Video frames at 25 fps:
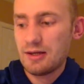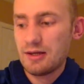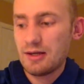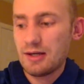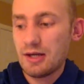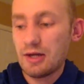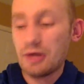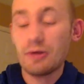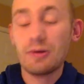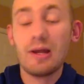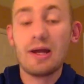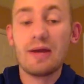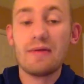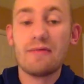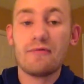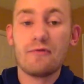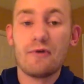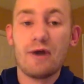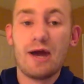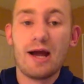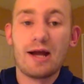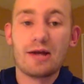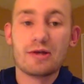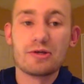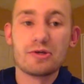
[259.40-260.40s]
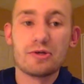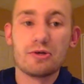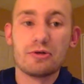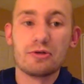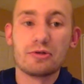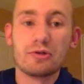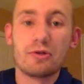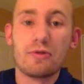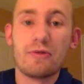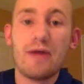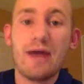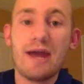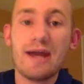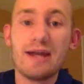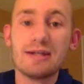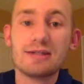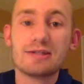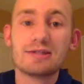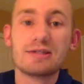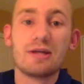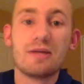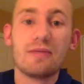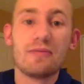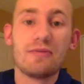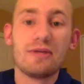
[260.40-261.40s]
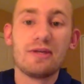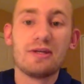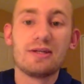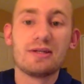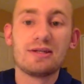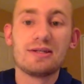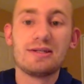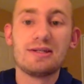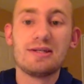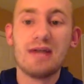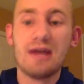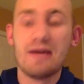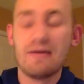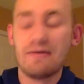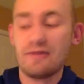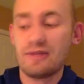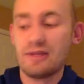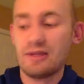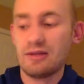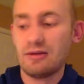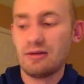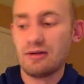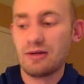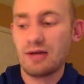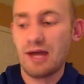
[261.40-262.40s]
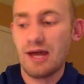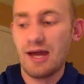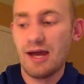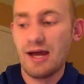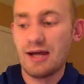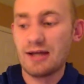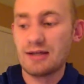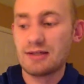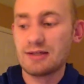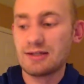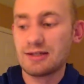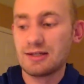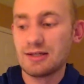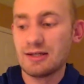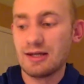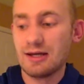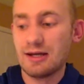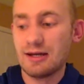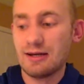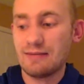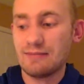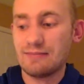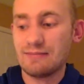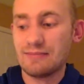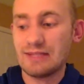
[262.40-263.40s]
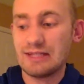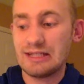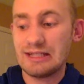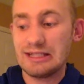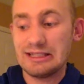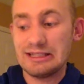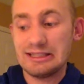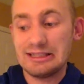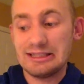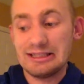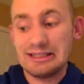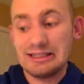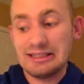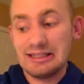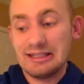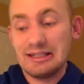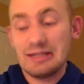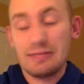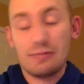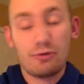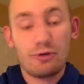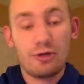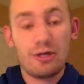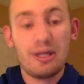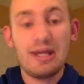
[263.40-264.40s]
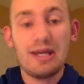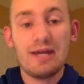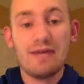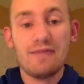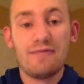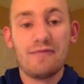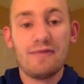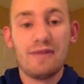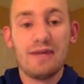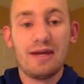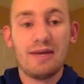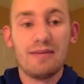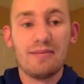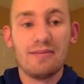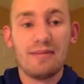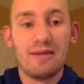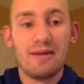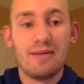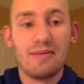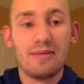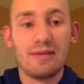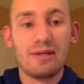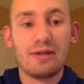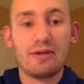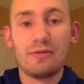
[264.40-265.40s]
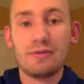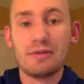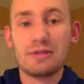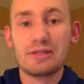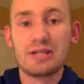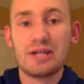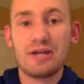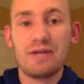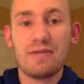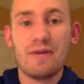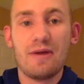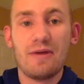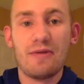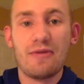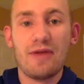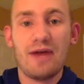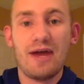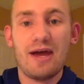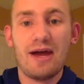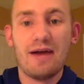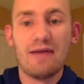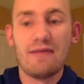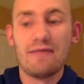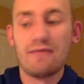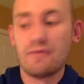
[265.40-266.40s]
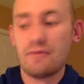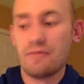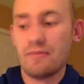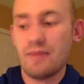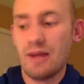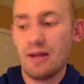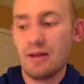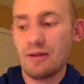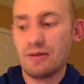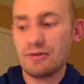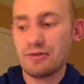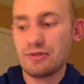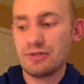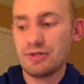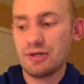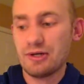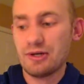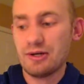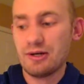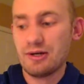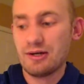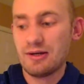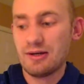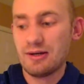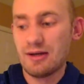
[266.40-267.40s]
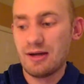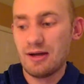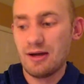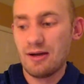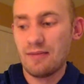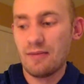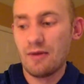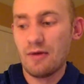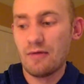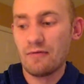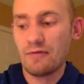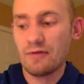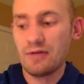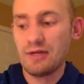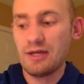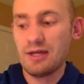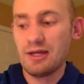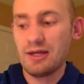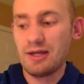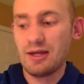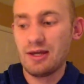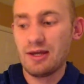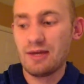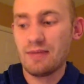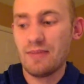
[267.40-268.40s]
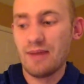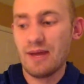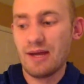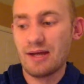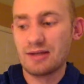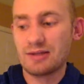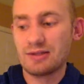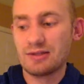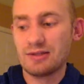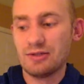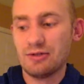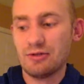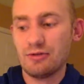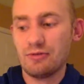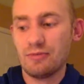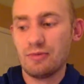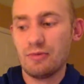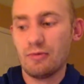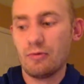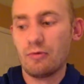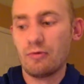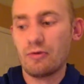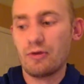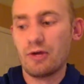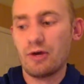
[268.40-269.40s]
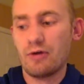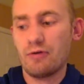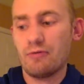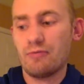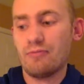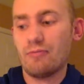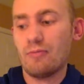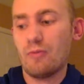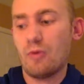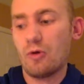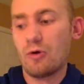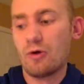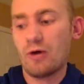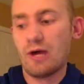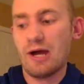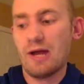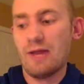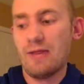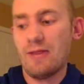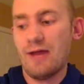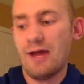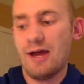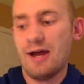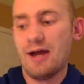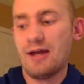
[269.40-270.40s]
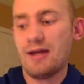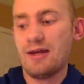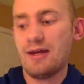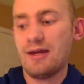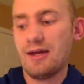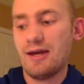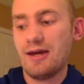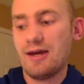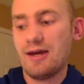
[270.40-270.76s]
hairline fracture. So that is something to definitely look at. Pretty iffy. I'm a little bit scared about that for Bellinger. Hopefully he can get back soon, but we'll know more on that